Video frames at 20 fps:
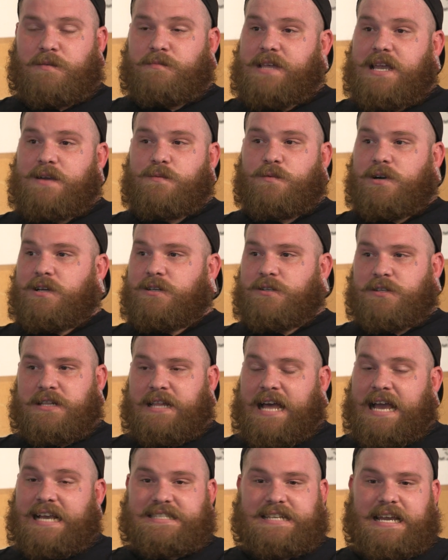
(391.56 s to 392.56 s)
day one to the
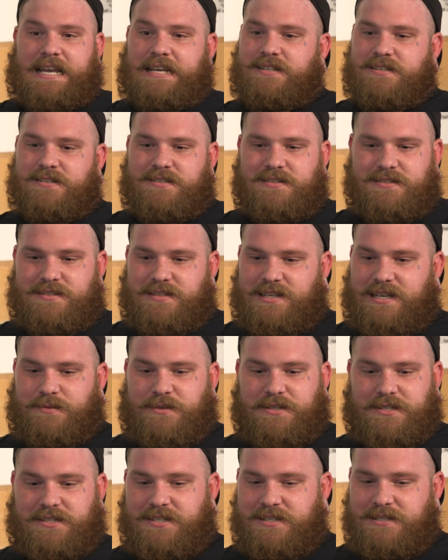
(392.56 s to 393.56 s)
last day. It
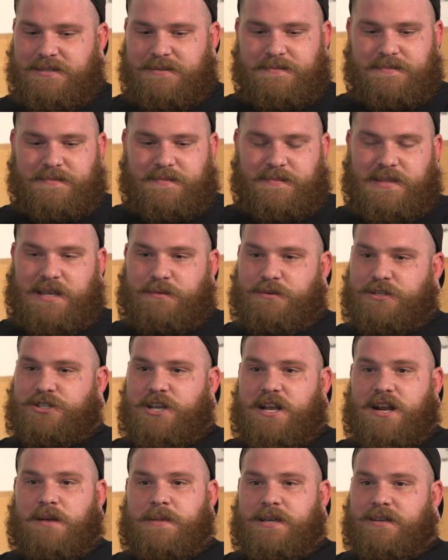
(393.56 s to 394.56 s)
was
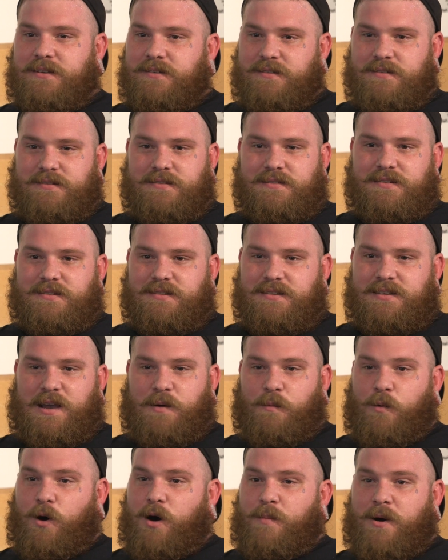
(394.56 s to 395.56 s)
Jeremy
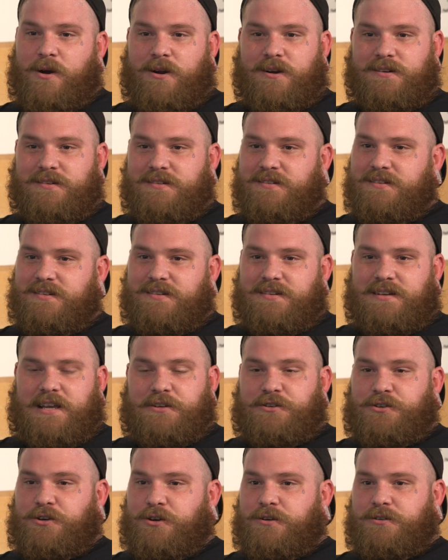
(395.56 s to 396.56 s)
at Walmart,
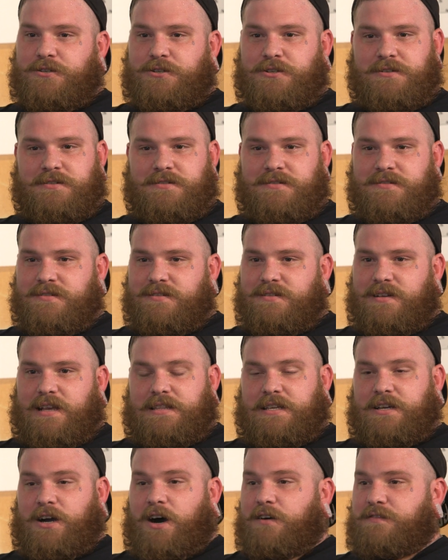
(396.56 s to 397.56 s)
at church,
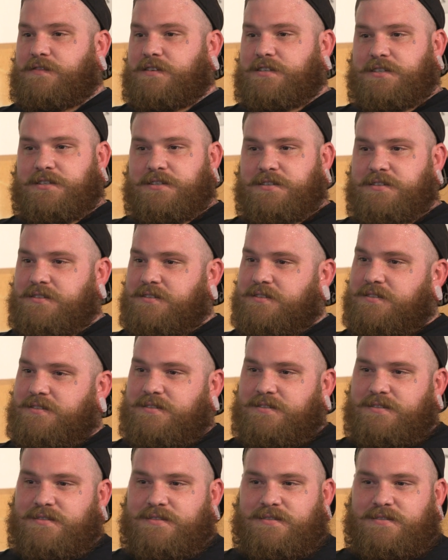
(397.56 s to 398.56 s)
at the office,
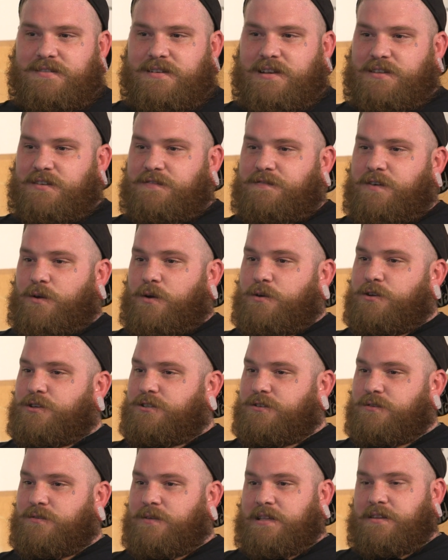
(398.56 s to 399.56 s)
at the photo
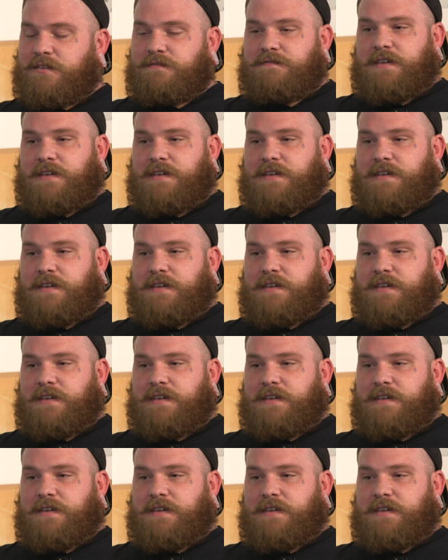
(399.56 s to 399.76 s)
shoot, at the